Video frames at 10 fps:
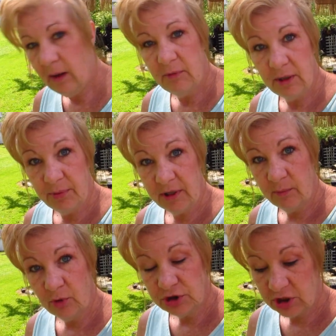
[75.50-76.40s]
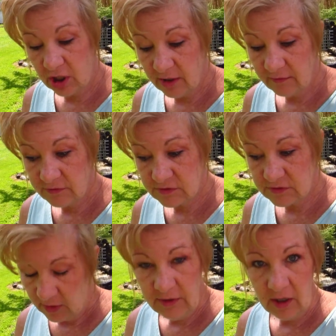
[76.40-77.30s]
I'm gonna plant more
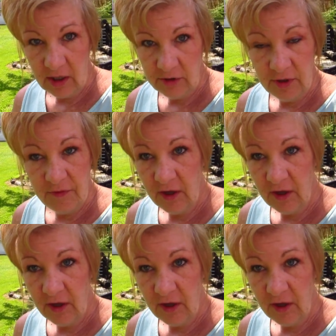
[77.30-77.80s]
chives and dehydrate